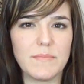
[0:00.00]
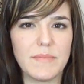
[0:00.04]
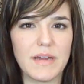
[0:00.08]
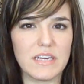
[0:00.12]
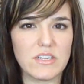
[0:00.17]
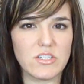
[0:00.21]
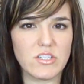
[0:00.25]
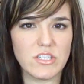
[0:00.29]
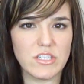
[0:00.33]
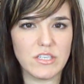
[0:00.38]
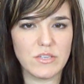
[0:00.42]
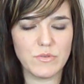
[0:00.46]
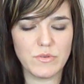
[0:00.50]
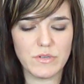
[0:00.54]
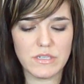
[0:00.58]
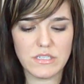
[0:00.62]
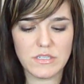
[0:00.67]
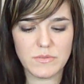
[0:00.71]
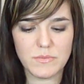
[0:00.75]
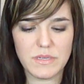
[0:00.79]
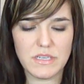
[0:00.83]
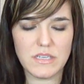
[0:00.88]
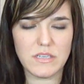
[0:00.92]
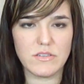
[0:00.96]
actually going
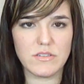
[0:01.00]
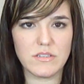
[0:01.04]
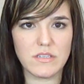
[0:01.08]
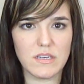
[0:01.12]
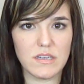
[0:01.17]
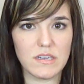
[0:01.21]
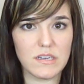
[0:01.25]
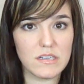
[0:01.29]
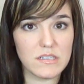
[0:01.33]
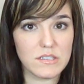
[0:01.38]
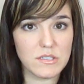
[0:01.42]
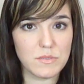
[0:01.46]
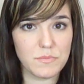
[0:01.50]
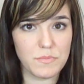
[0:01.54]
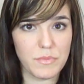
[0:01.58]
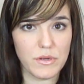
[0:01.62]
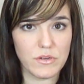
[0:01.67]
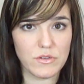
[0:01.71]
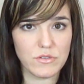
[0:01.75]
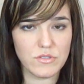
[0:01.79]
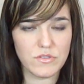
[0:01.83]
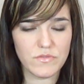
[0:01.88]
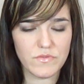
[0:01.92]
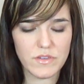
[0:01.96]
to be using
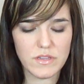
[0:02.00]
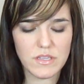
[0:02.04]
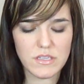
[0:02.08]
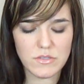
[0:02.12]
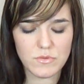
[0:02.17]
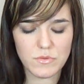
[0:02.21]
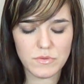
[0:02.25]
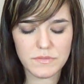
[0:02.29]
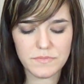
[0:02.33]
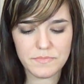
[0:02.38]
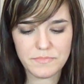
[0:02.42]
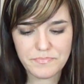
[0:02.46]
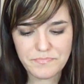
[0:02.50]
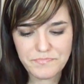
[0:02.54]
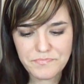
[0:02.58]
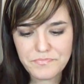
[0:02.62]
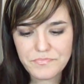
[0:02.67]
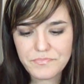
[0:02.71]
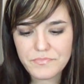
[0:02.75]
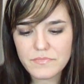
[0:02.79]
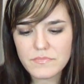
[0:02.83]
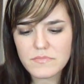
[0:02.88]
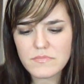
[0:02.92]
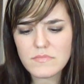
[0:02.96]
Exposed for this one.
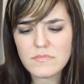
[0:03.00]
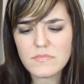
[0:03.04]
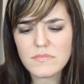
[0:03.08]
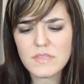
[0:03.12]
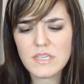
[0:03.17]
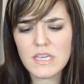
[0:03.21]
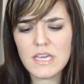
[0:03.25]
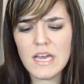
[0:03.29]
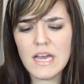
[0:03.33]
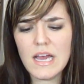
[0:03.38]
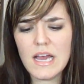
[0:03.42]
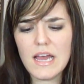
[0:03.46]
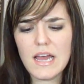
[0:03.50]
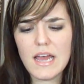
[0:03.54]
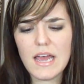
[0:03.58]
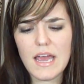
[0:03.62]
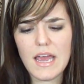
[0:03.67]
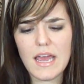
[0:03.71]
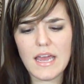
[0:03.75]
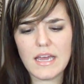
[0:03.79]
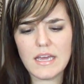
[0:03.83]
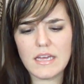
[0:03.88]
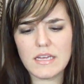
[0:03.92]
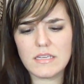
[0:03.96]

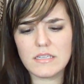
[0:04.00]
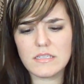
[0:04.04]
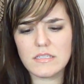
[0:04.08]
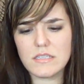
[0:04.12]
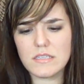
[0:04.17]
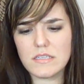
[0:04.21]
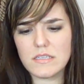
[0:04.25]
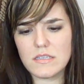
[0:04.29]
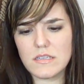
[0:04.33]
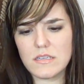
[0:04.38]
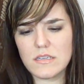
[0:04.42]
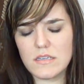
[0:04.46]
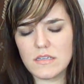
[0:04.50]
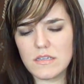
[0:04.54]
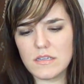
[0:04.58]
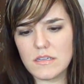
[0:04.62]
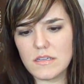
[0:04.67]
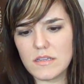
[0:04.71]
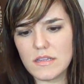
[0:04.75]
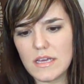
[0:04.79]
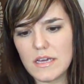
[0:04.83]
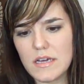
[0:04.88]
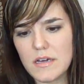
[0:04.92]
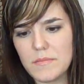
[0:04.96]
And
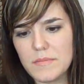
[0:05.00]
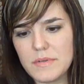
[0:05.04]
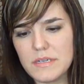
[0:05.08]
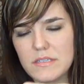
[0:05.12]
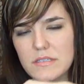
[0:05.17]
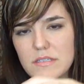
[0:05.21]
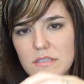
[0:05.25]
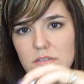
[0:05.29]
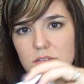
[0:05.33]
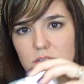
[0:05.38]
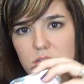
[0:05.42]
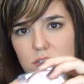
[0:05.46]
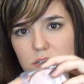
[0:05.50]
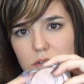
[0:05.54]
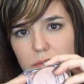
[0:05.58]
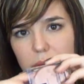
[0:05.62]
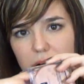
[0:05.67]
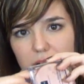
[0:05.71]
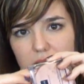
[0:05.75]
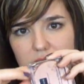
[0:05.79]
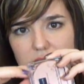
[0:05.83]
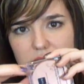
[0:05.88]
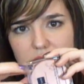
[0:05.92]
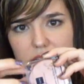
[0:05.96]
they come in a little clear
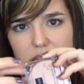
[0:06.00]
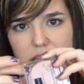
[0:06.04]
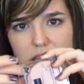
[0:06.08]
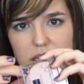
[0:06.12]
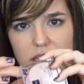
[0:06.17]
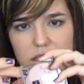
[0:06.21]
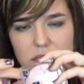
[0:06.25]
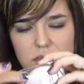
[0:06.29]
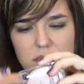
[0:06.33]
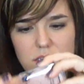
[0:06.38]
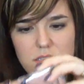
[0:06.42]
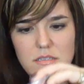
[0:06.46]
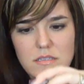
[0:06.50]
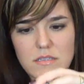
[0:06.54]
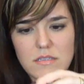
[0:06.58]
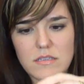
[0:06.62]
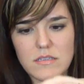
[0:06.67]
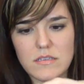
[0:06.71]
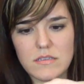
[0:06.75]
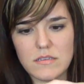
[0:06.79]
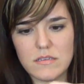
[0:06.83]
box like this.